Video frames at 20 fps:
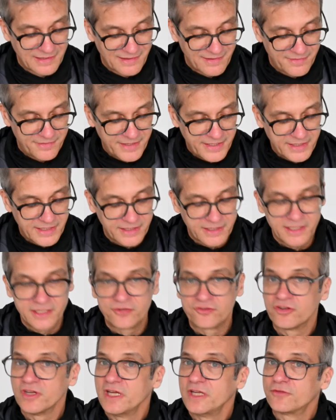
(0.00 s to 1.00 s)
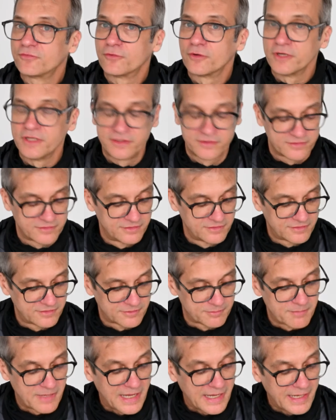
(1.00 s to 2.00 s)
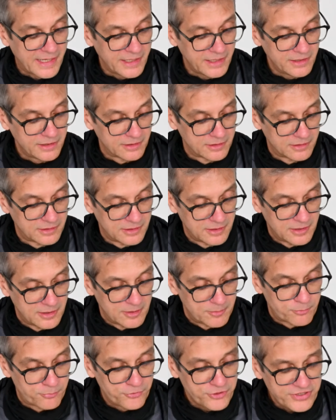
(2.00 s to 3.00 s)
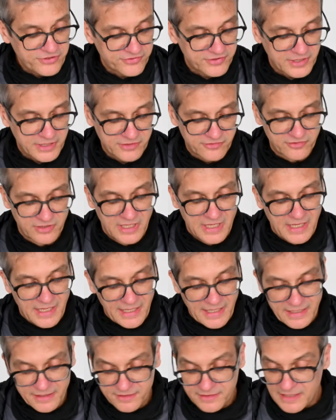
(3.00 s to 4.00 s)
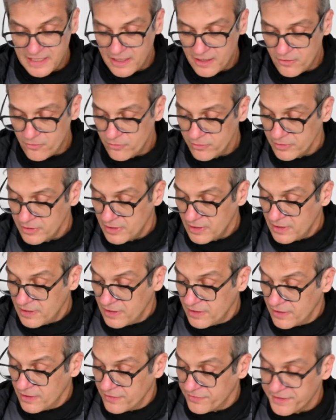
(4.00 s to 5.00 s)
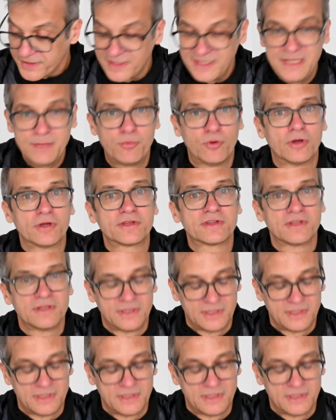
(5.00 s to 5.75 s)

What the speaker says: then I can change, for instance, my presets, and now the keyboard